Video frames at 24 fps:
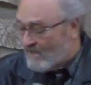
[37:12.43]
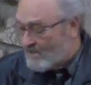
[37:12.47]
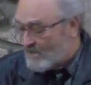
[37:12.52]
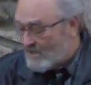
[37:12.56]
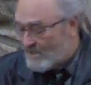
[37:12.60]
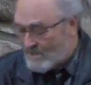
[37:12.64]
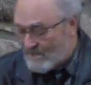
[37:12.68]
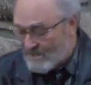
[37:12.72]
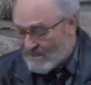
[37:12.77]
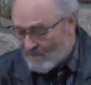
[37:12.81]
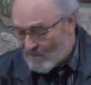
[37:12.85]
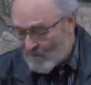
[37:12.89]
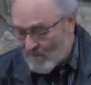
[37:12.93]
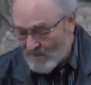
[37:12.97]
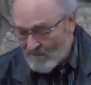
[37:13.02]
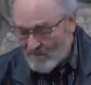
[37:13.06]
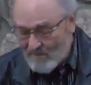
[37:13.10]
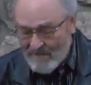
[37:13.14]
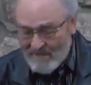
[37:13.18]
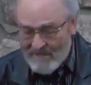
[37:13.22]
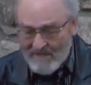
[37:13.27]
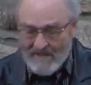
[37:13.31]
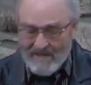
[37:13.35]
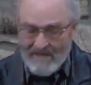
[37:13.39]
She said,
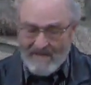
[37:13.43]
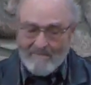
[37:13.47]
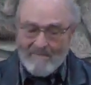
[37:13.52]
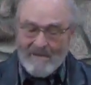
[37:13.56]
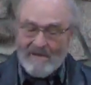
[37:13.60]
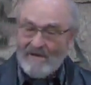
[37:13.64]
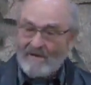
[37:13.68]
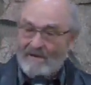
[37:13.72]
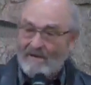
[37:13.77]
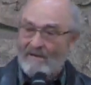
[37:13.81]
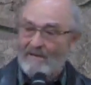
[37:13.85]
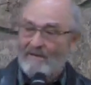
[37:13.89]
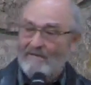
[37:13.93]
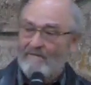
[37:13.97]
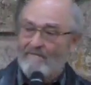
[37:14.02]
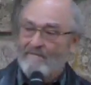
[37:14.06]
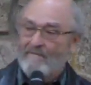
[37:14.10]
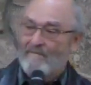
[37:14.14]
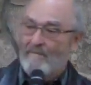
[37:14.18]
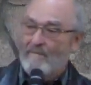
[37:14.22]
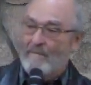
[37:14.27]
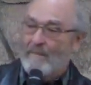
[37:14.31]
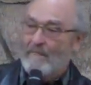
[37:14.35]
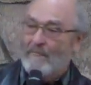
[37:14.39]
"When we came here,
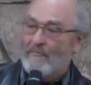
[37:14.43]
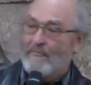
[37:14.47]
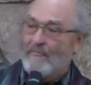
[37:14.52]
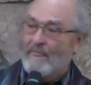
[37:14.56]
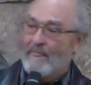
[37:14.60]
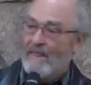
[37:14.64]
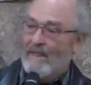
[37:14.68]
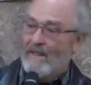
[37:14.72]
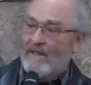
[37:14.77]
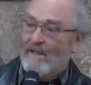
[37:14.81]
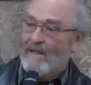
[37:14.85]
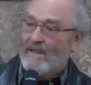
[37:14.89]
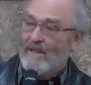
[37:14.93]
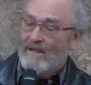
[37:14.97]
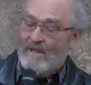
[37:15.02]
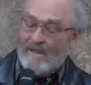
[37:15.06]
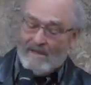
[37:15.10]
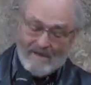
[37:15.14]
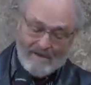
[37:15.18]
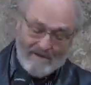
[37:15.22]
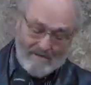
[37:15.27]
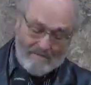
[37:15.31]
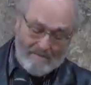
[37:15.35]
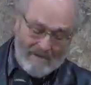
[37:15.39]

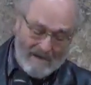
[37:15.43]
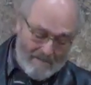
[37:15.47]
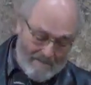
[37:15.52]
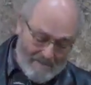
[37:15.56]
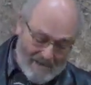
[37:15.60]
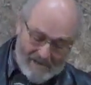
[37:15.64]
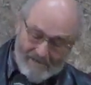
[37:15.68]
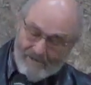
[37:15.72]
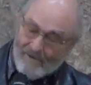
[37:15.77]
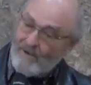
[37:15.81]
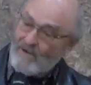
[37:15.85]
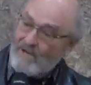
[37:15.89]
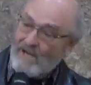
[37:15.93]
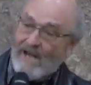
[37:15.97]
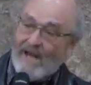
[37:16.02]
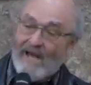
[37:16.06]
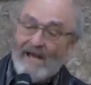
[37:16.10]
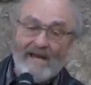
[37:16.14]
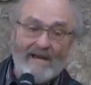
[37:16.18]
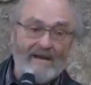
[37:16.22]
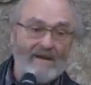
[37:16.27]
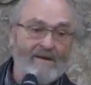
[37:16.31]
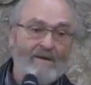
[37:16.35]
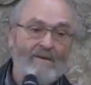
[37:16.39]
my mother
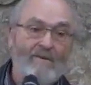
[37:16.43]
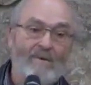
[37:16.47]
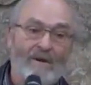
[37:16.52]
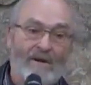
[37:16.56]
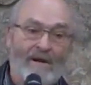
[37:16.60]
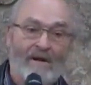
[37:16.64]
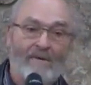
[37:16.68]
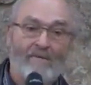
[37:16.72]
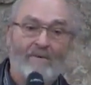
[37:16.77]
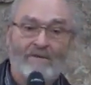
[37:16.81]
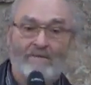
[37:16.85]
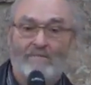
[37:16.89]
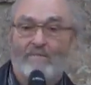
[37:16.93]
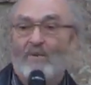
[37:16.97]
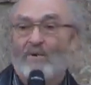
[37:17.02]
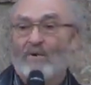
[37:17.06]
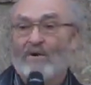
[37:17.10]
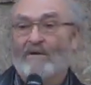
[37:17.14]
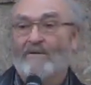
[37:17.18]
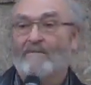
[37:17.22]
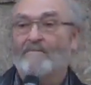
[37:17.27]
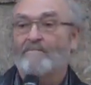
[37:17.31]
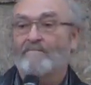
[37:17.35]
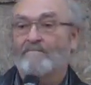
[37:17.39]
died when I was
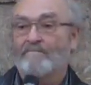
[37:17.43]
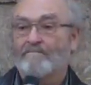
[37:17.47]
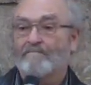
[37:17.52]
born.